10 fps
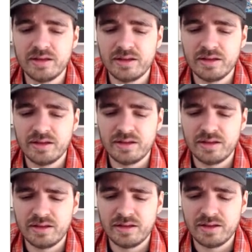
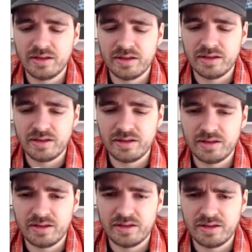
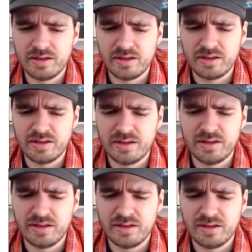
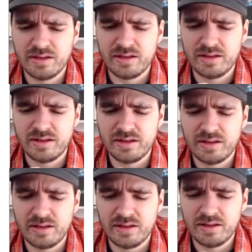
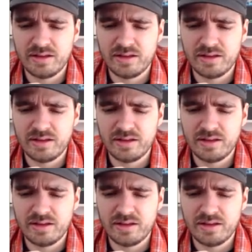This person isn't speaking.